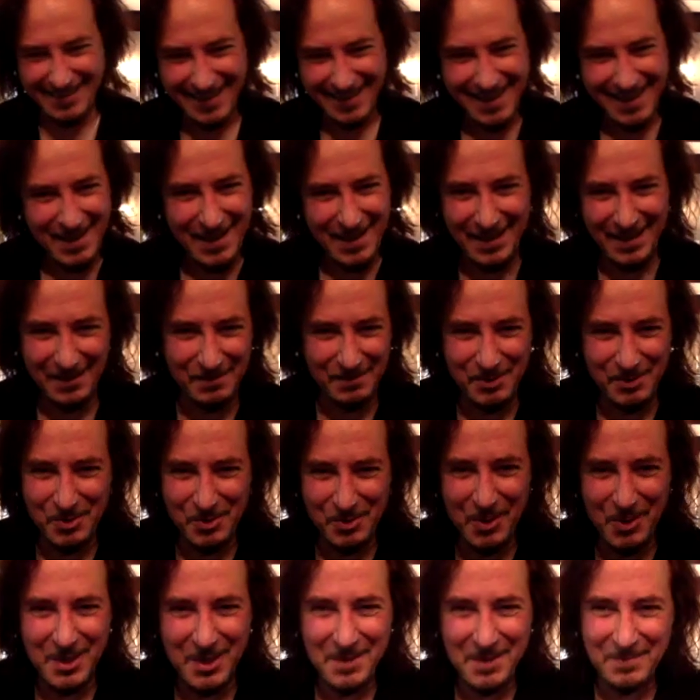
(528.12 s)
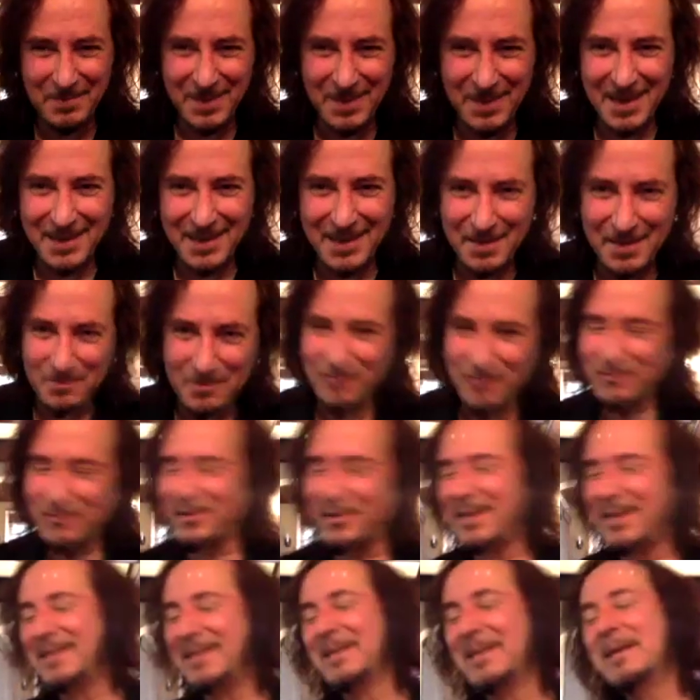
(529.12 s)
and I'm drawing a blank, I'm
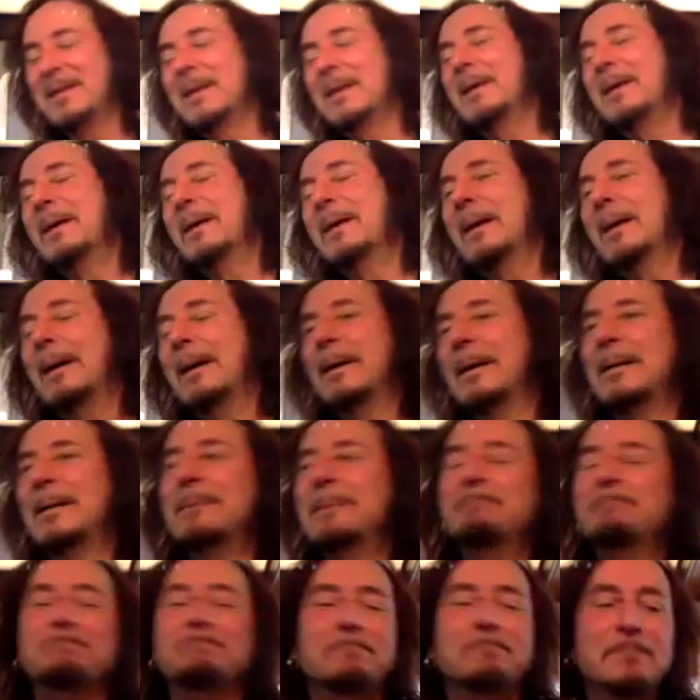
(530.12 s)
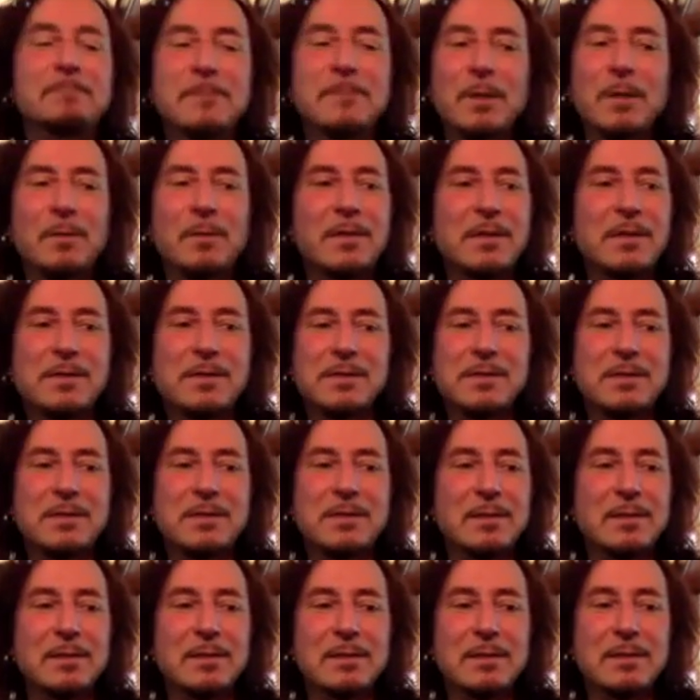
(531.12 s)
afraid. No, there's,
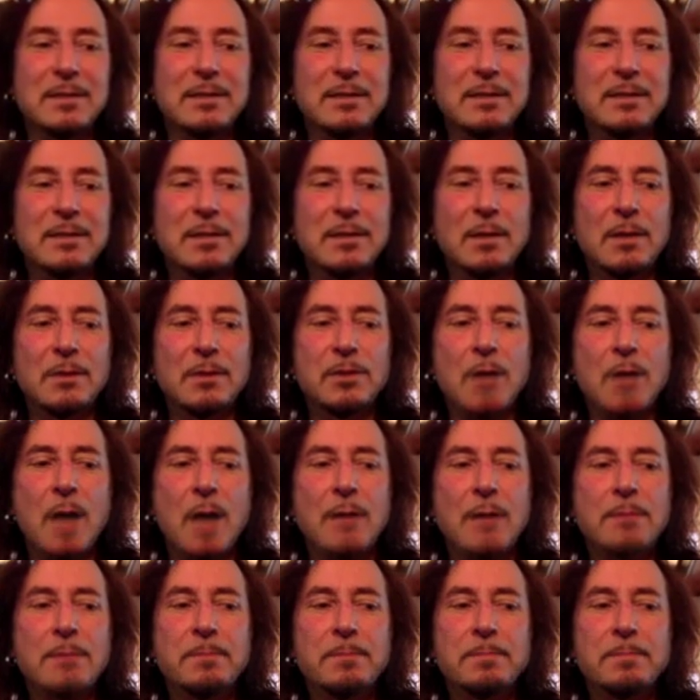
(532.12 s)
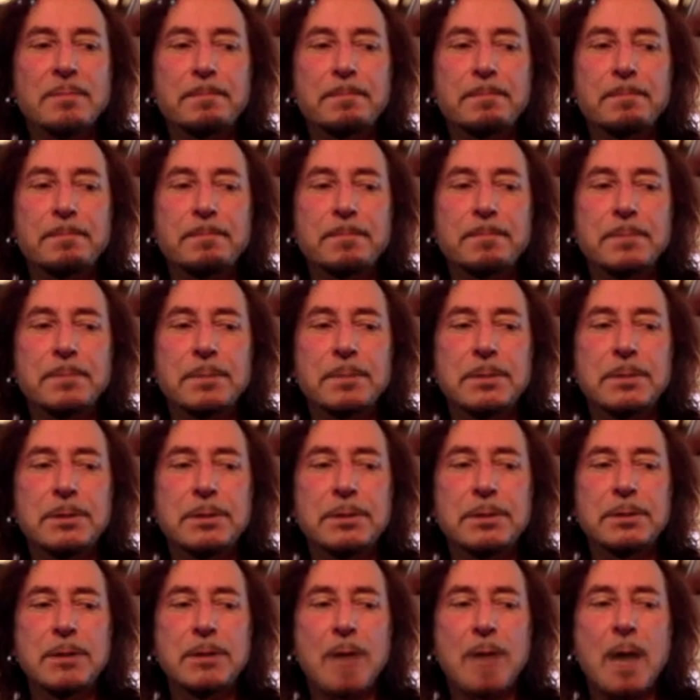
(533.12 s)
you know, John
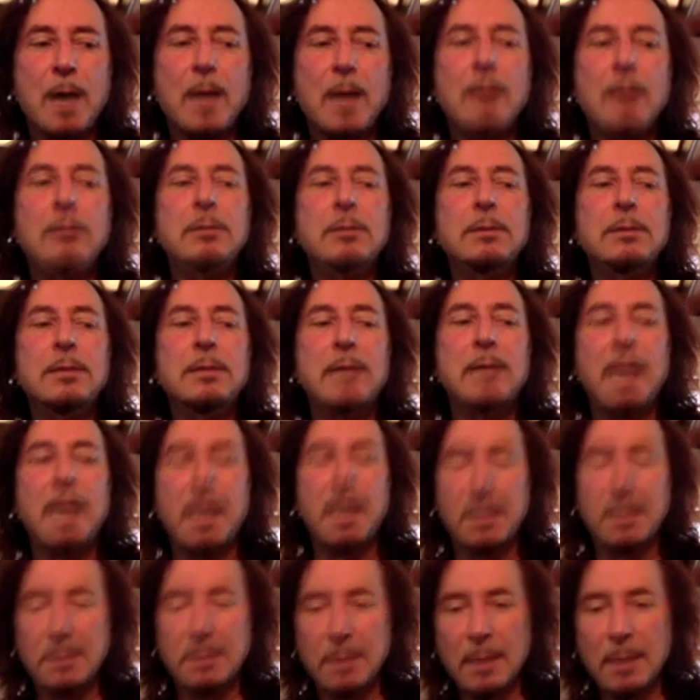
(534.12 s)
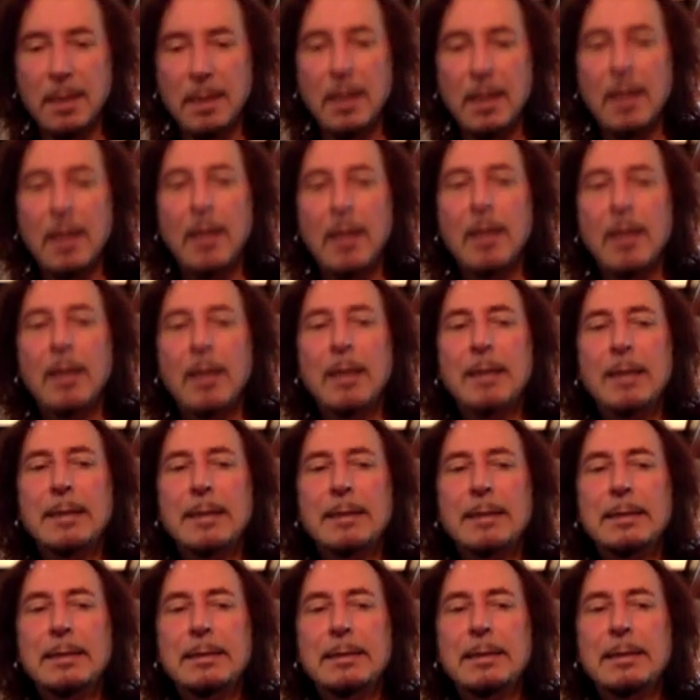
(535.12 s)
Cane
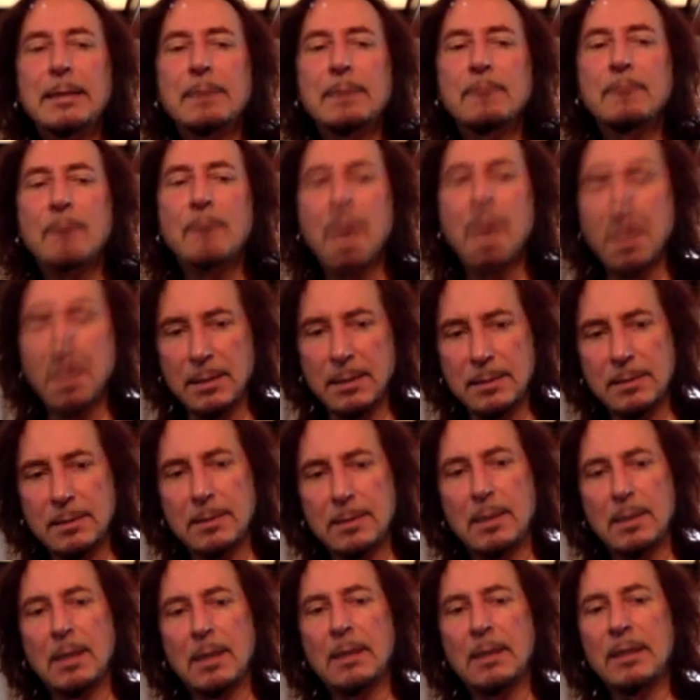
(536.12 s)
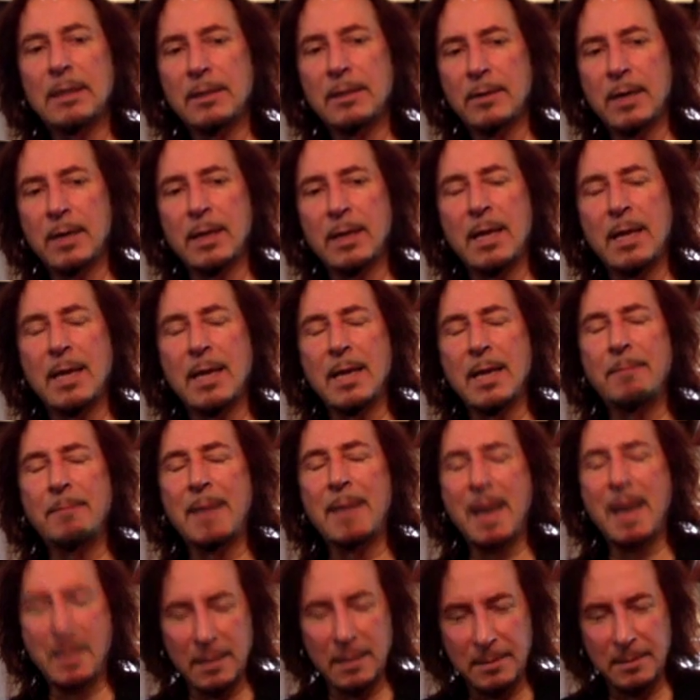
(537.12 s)
can write a lyric and a
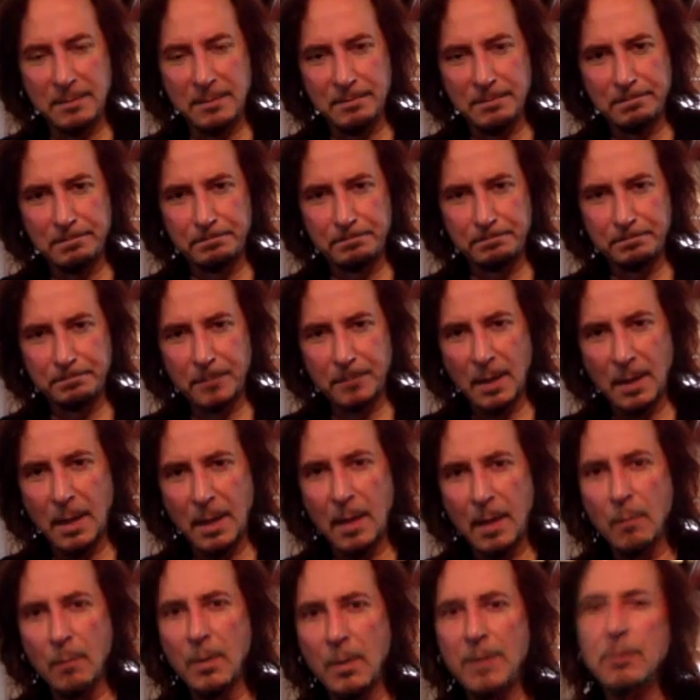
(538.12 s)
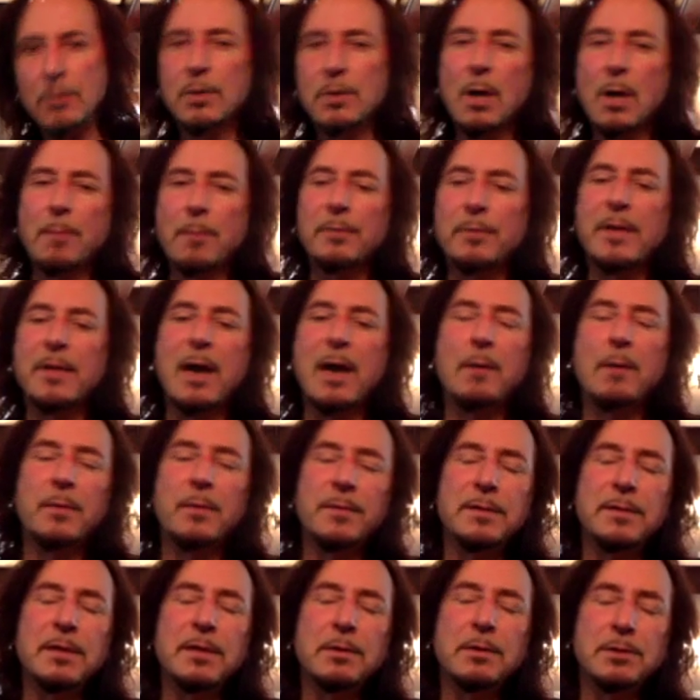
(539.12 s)
ballad. And when you couple that
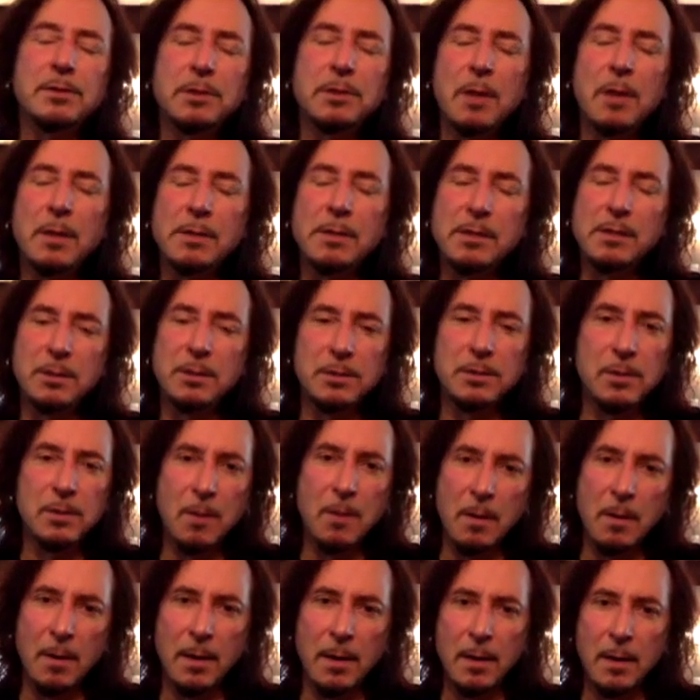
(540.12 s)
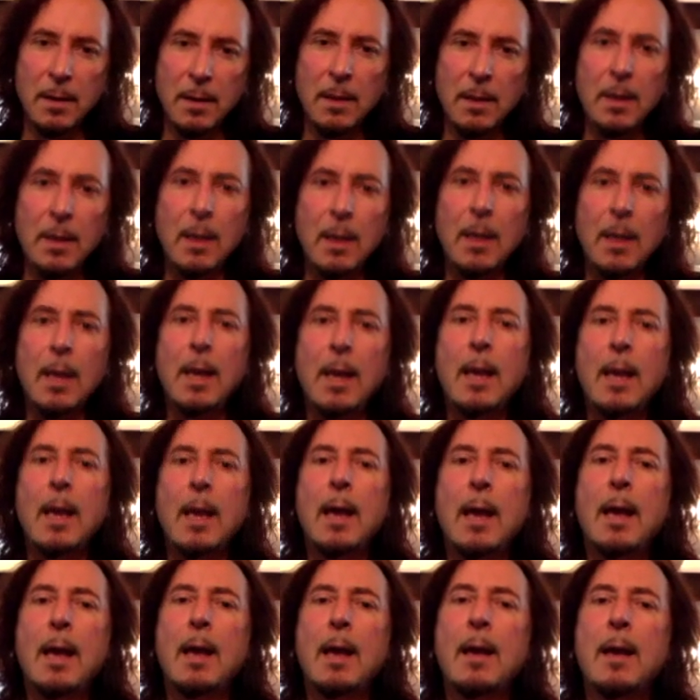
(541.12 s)
with Neil Sean's guitar,
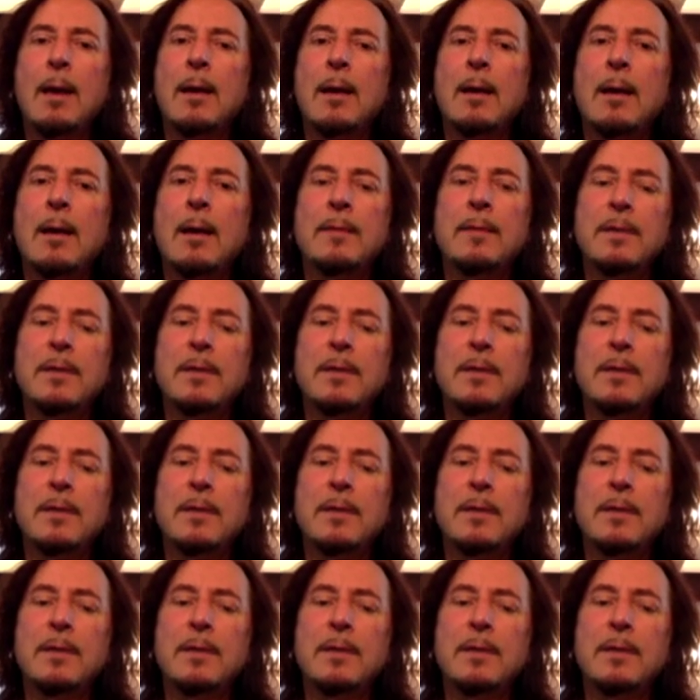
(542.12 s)
there are